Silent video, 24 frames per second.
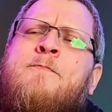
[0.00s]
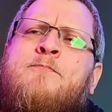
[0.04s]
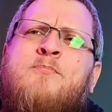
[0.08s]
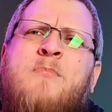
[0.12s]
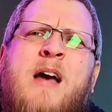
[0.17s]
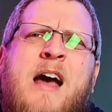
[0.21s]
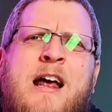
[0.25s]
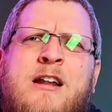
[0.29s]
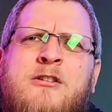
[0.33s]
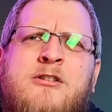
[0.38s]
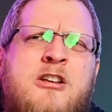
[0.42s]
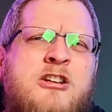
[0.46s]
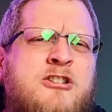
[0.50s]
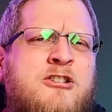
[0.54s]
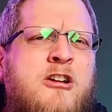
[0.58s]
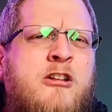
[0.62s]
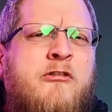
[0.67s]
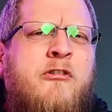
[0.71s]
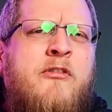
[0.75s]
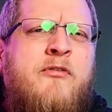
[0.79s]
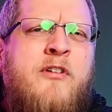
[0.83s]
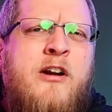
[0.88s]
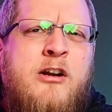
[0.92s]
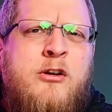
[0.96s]
And there's
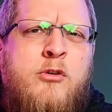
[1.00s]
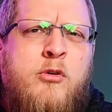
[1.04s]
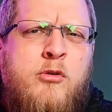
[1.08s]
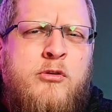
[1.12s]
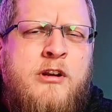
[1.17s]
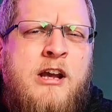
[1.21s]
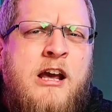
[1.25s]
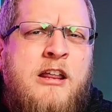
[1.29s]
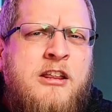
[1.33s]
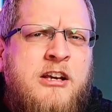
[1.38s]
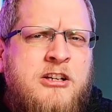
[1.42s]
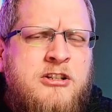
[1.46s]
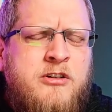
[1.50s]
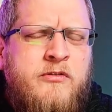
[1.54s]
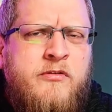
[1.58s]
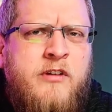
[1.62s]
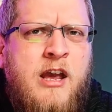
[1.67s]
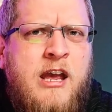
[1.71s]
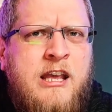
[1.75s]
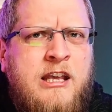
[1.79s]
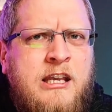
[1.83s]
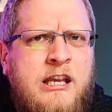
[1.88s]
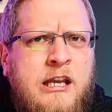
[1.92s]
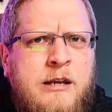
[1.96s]
another event called the Ethics of
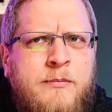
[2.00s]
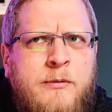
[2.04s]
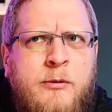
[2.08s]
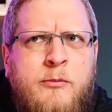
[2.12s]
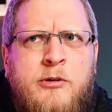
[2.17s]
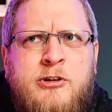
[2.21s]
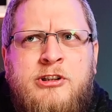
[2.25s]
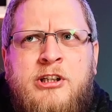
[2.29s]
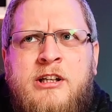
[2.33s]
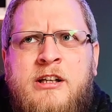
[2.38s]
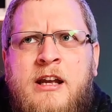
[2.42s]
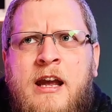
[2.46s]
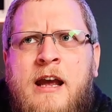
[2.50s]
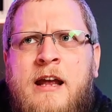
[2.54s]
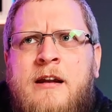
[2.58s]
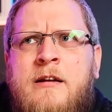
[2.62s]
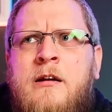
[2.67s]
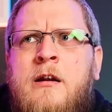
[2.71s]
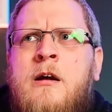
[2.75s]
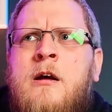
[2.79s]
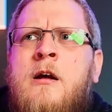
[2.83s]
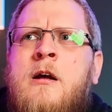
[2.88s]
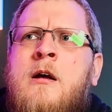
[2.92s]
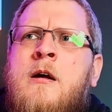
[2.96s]
Gatekeeping, which
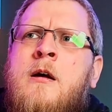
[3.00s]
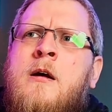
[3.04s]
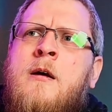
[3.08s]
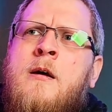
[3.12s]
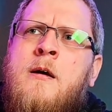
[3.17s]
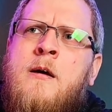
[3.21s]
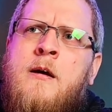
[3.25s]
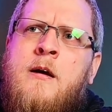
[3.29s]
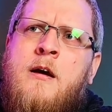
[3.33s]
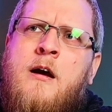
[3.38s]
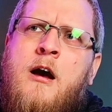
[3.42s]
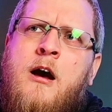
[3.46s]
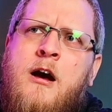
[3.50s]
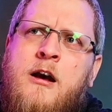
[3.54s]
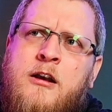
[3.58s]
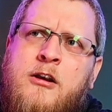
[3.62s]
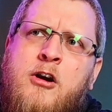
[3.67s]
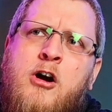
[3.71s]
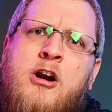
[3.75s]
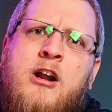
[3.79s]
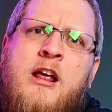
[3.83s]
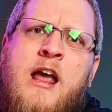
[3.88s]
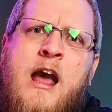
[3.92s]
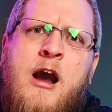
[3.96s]
again
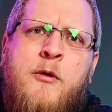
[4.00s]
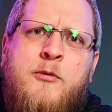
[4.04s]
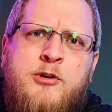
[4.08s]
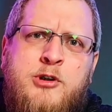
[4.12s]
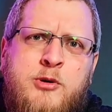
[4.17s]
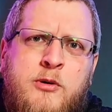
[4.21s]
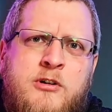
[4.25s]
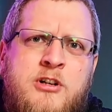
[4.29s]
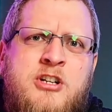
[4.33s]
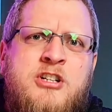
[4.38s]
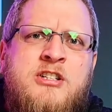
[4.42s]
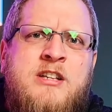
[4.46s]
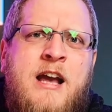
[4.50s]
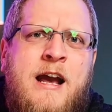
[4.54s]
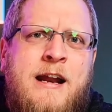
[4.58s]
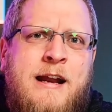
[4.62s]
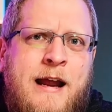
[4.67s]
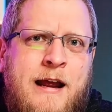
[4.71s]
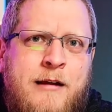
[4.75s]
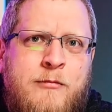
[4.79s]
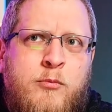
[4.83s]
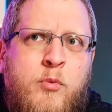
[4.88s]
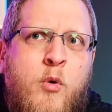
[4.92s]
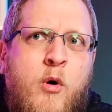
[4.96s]
kind of helps you
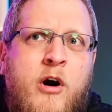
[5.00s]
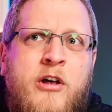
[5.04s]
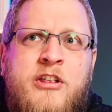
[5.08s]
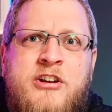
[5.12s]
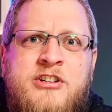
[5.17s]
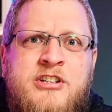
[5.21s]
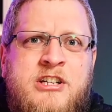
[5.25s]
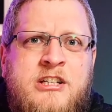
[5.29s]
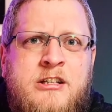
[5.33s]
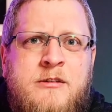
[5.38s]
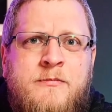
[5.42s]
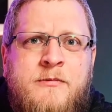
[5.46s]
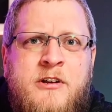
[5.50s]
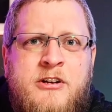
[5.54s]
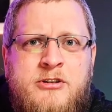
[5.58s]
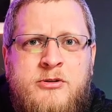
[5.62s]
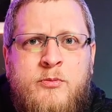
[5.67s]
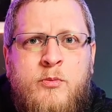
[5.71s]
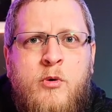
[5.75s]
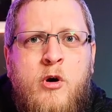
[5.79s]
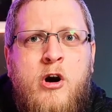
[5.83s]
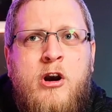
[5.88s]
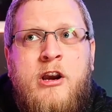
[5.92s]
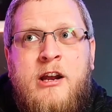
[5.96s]
understand why the system
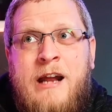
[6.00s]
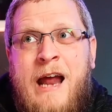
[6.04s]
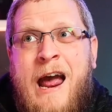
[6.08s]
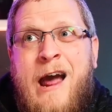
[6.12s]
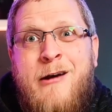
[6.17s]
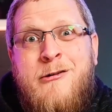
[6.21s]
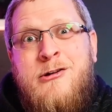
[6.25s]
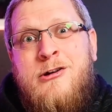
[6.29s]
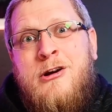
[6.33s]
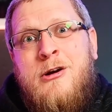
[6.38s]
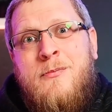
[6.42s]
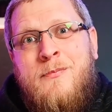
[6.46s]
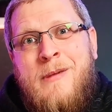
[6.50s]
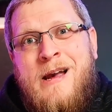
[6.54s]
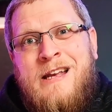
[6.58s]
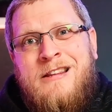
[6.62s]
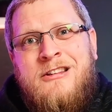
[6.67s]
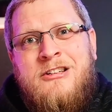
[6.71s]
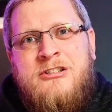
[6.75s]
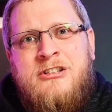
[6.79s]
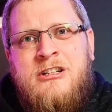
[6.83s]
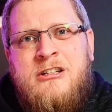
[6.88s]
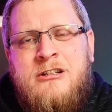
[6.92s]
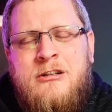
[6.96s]
doesn't work and how you can make
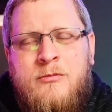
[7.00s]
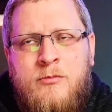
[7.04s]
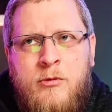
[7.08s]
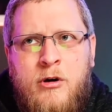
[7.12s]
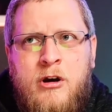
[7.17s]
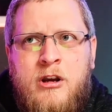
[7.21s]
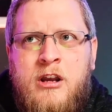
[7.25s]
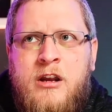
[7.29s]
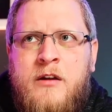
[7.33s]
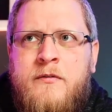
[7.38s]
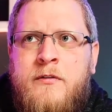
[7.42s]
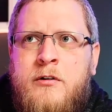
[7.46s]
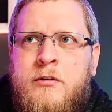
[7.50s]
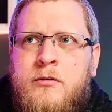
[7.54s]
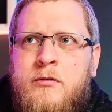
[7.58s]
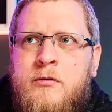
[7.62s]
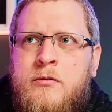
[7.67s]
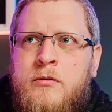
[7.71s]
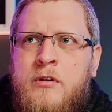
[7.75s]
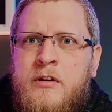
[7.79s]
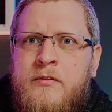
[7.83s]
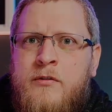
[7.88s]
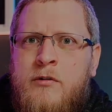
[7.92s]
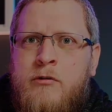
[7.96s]
the system work if
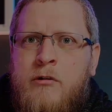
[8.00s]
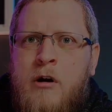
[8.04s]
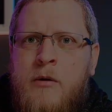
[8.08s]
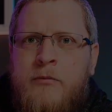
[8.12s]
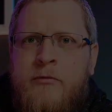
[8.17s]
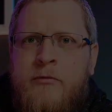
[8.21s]
you're up